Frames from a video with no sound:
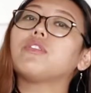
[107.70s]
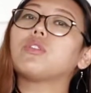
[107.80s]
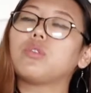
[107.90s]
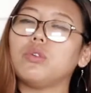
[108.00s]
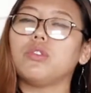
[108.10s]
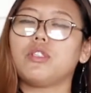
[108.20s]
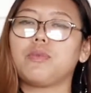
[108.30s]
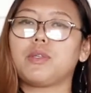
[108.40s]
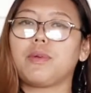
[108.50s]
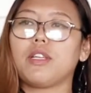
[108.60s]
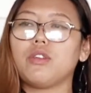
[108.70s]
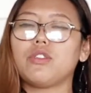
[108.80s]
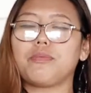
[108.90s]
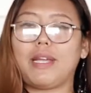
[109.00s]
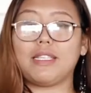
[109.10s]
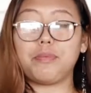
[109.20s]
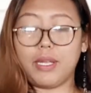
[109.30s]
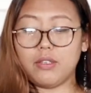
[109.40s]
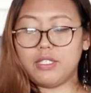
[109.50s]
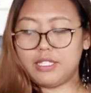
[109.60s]
tools which were used by the
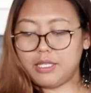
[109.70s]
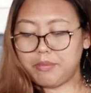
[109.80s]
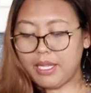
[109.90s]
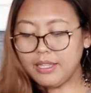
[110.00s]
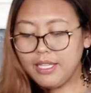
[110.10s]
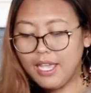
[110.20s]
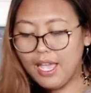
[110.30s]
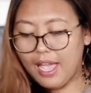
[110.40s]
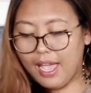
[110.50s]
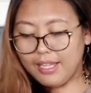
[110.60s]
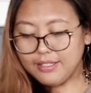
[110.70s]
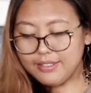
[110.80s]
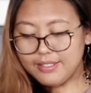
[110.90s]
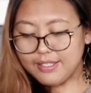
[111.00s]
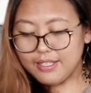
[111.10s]
Paleolithic men and